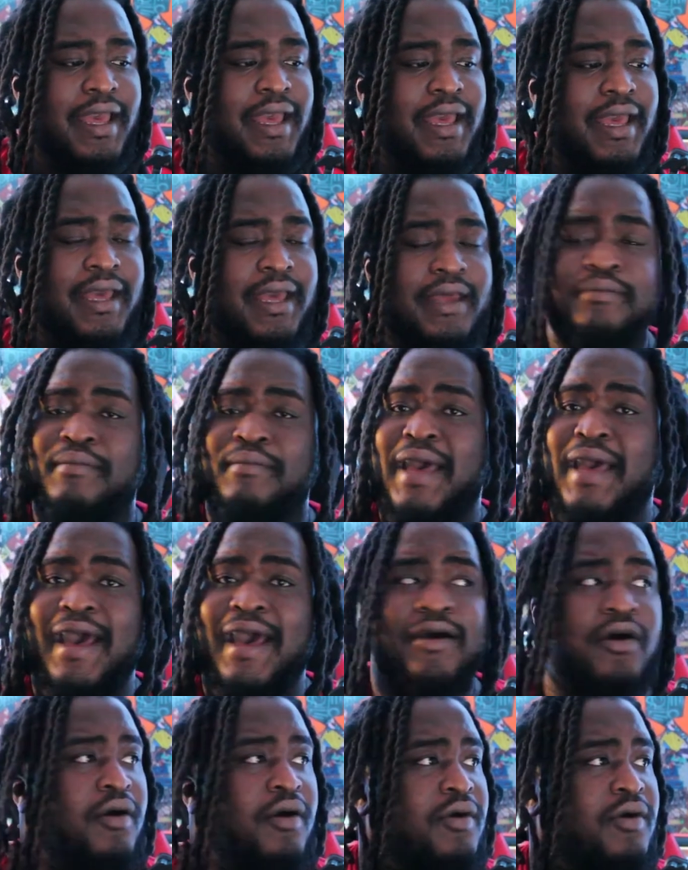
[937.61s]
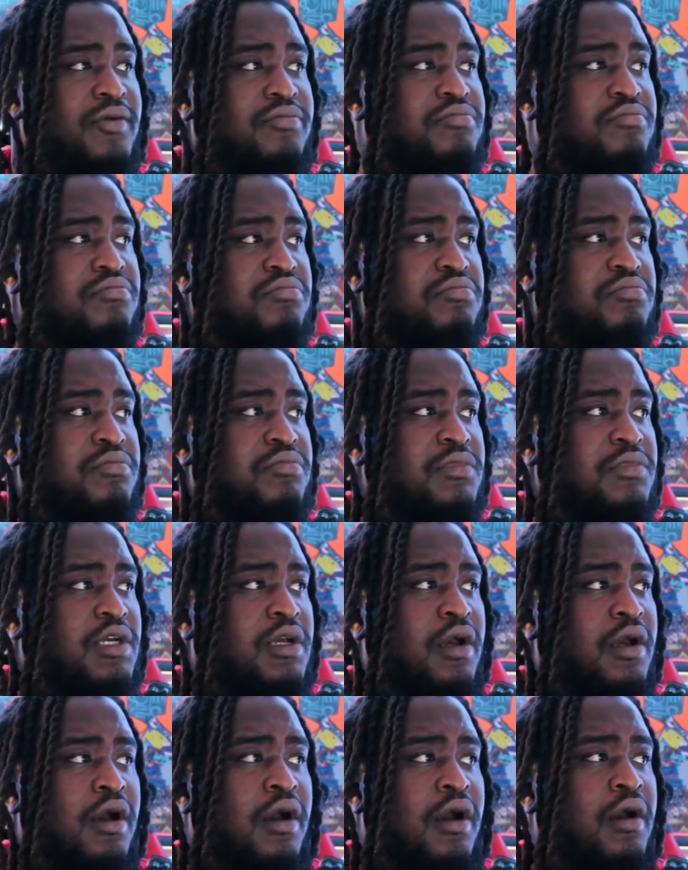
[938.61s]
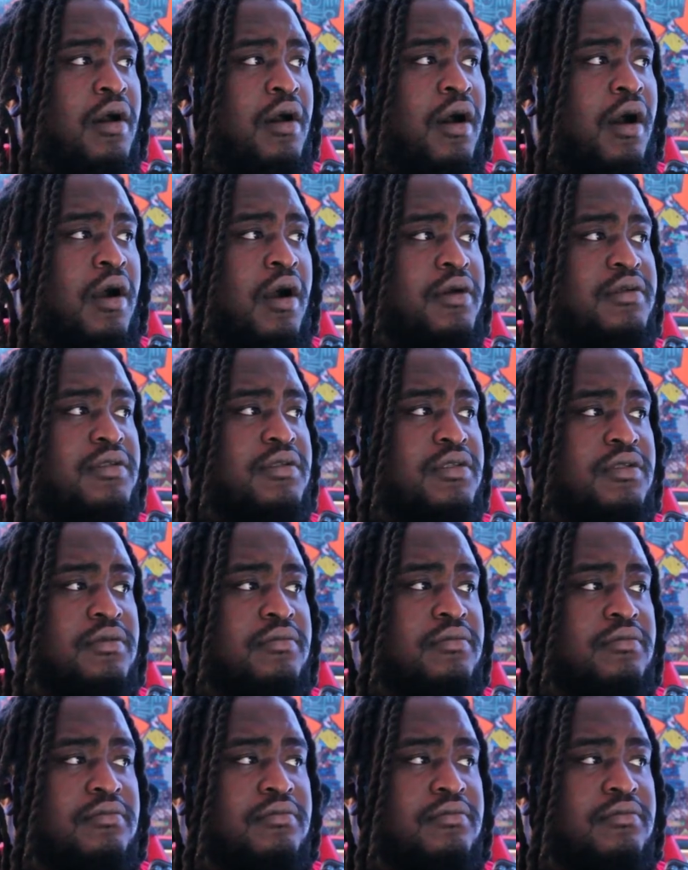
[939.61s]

and Matt Alt aren't